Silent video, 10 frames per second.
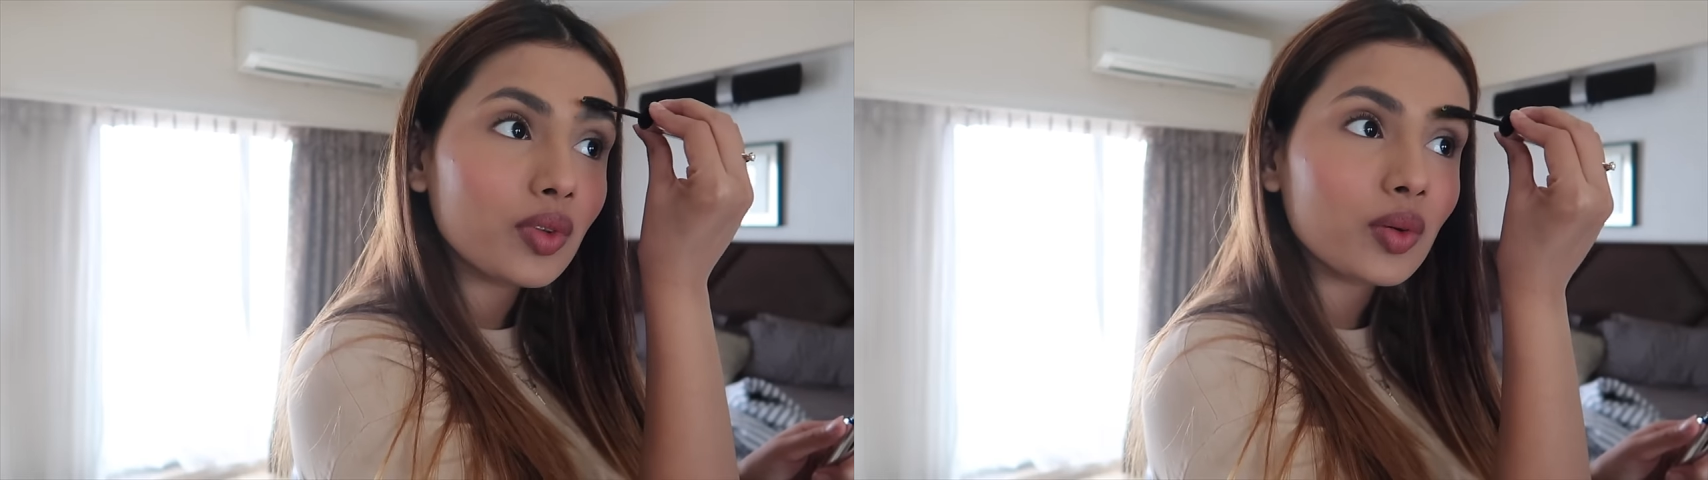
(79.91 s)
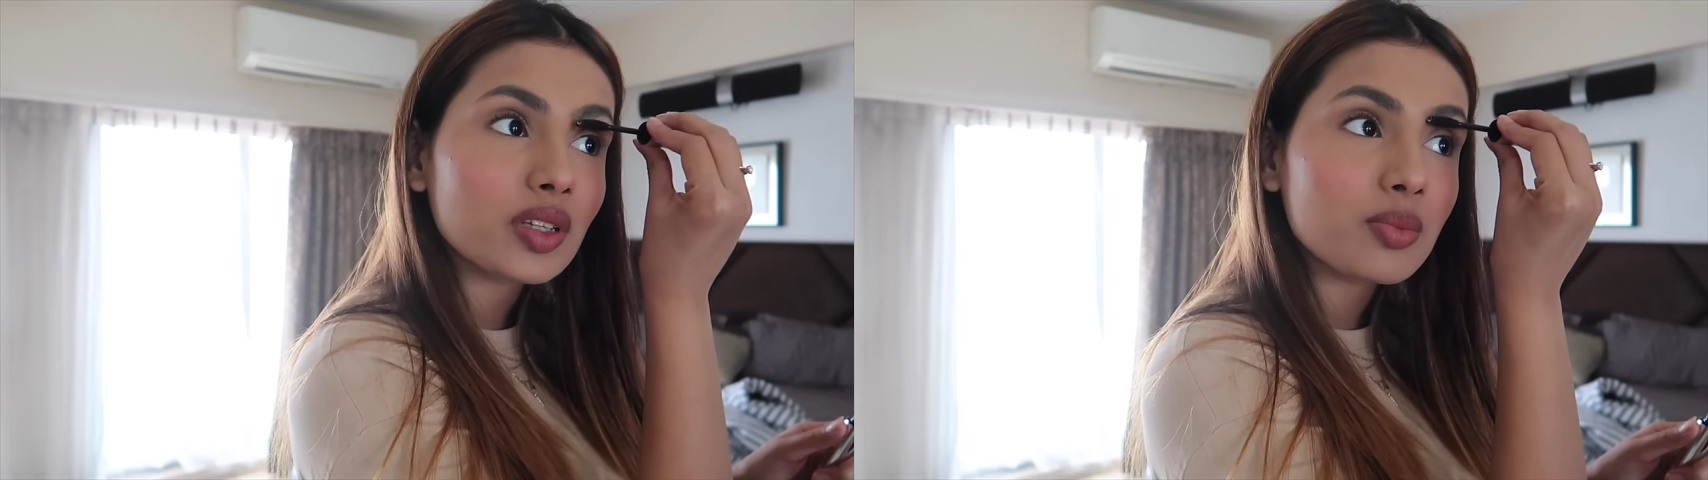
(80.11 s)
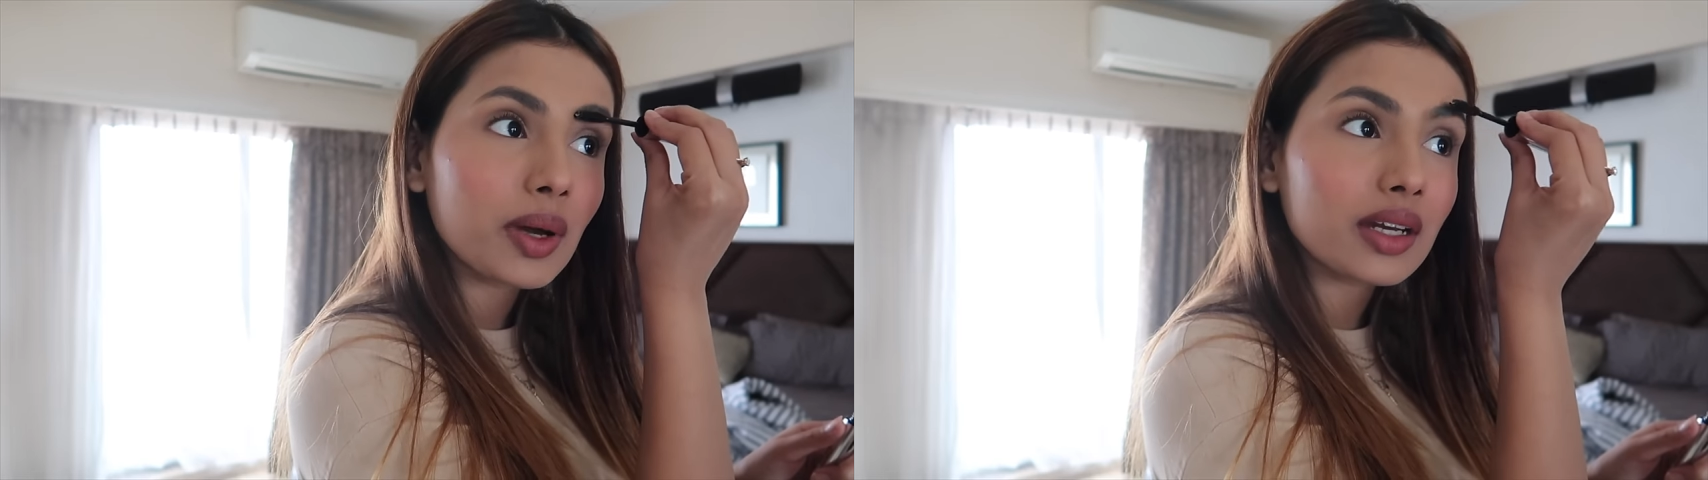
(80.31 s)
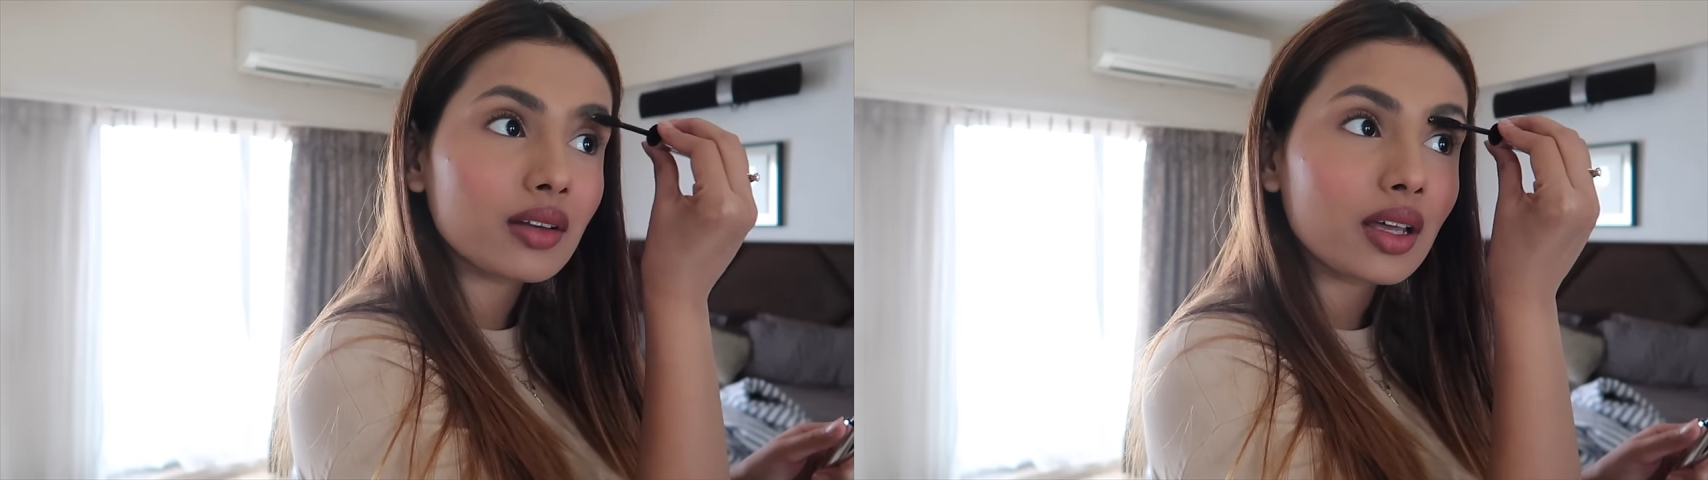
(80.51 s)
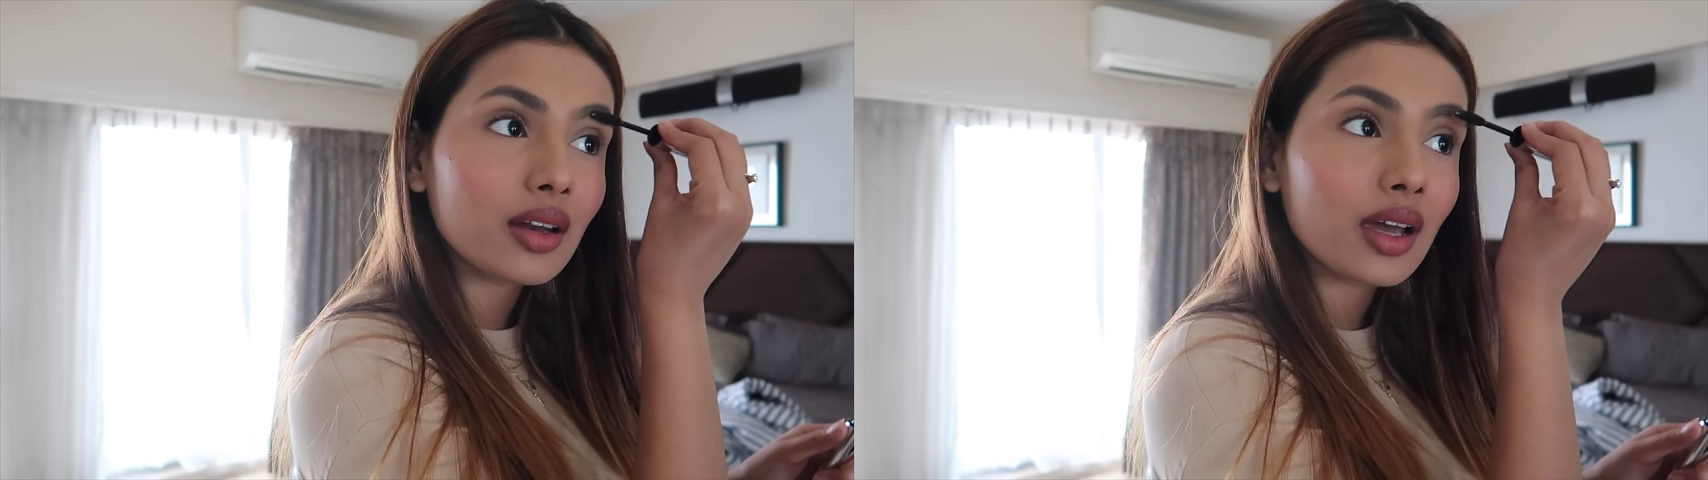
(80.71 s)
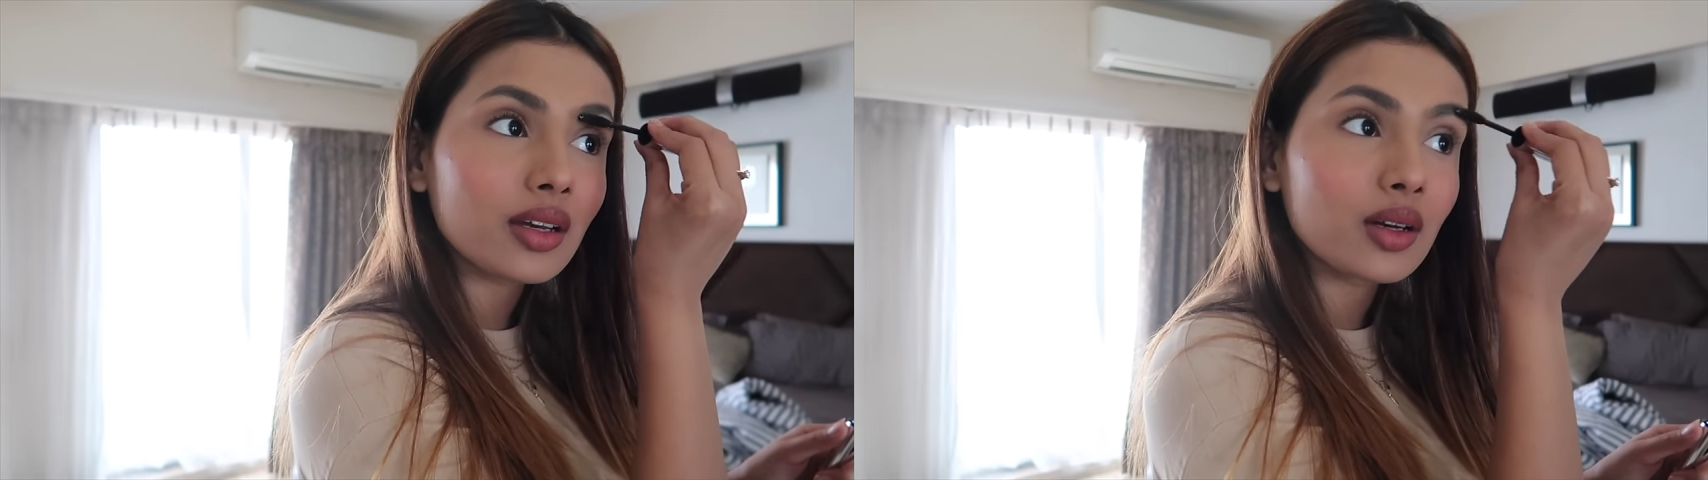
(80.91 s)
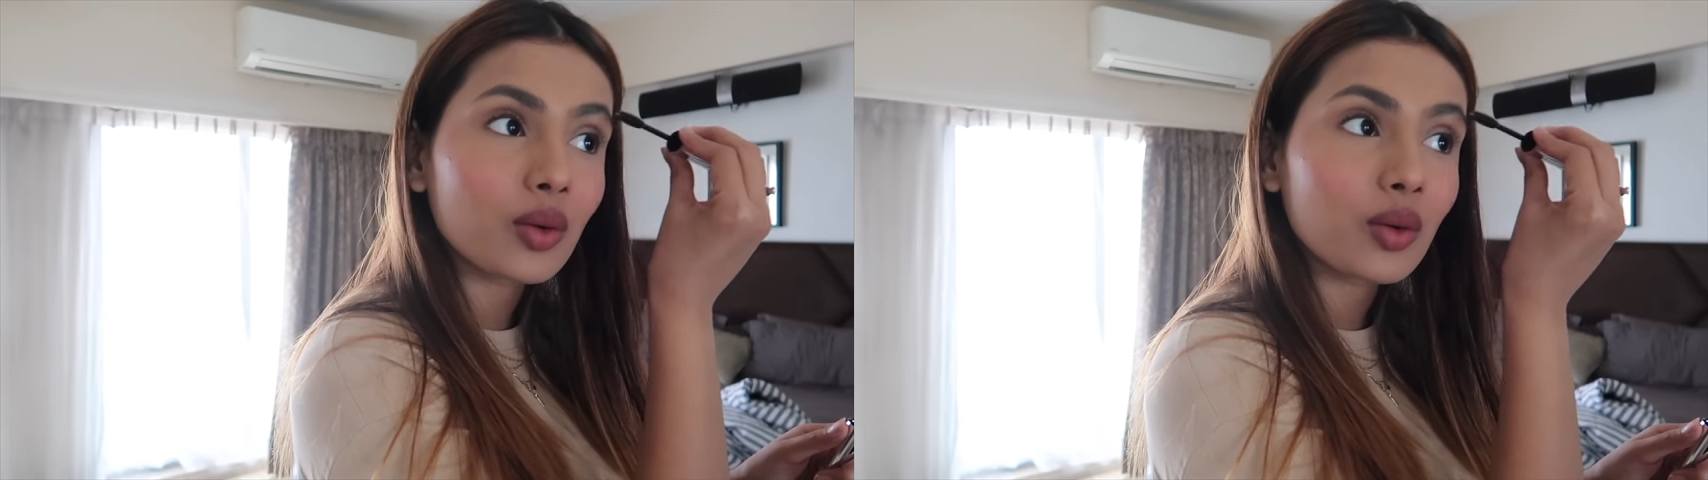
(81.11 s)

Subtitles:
so it's better that I